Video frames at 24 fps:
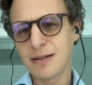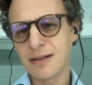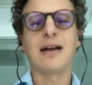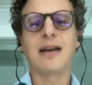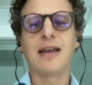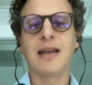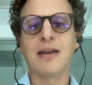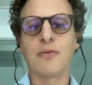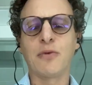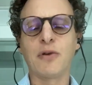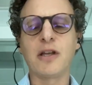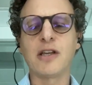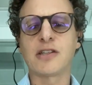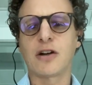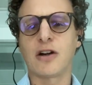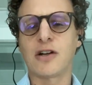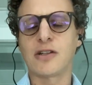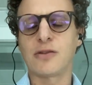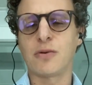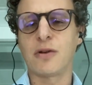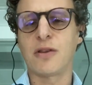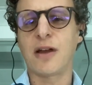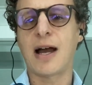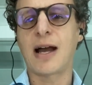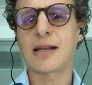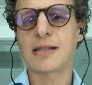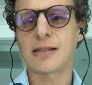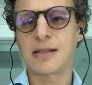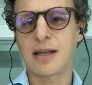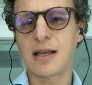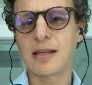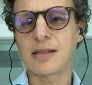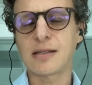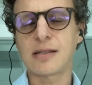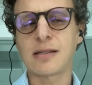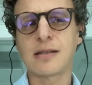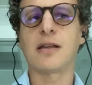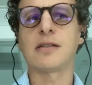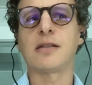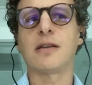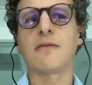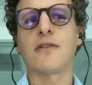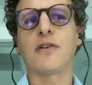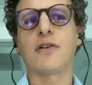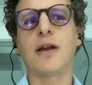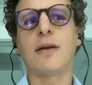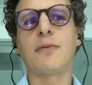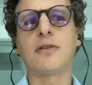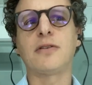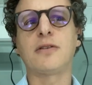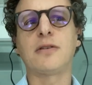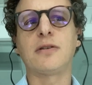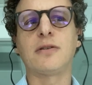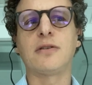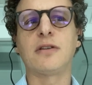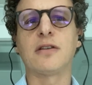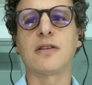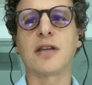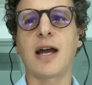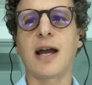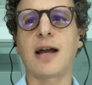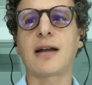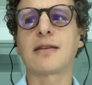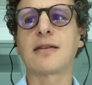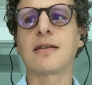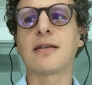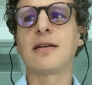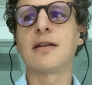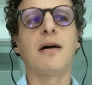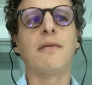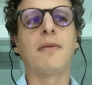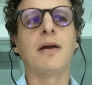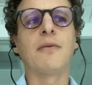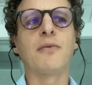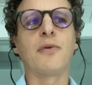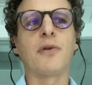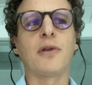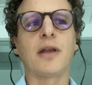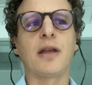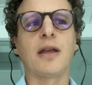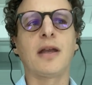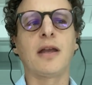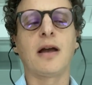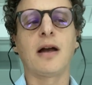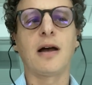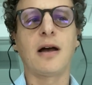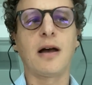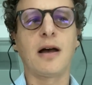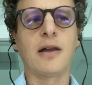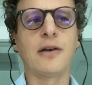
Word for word: It really starts with access. Because if you're able to detect and really uh,